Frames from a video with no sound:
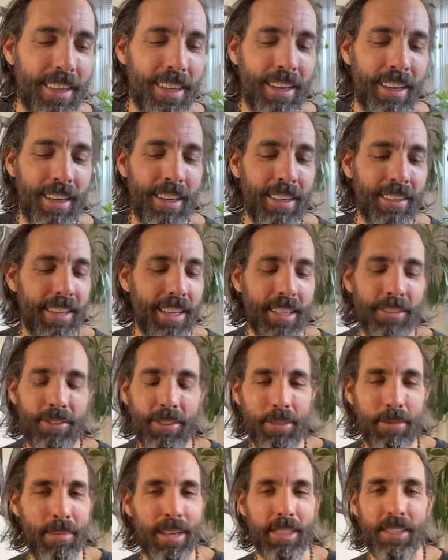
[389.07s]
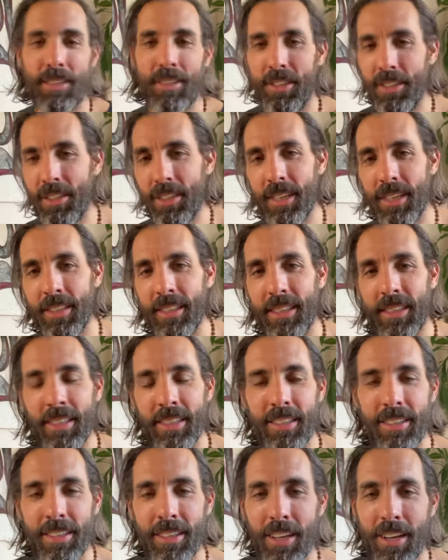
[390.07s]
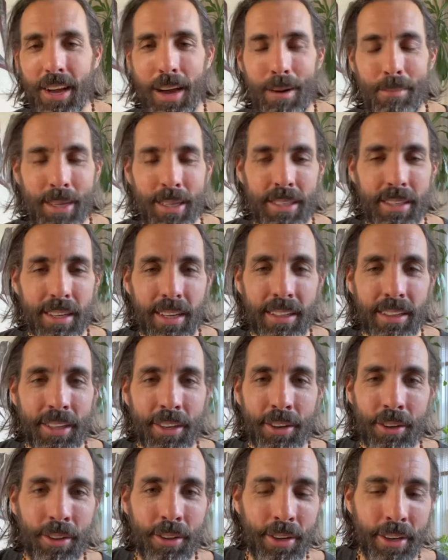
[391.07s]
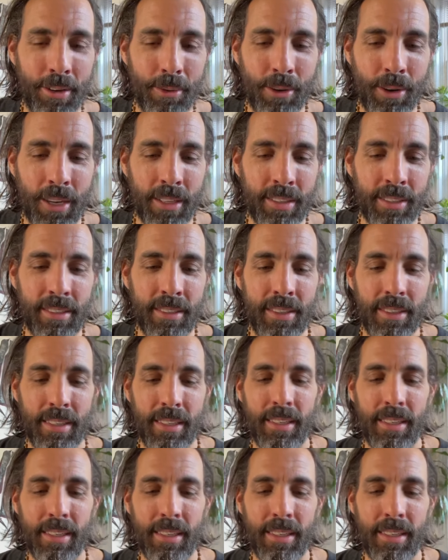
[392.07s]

Thanks for the messages on the comments on the earlier one.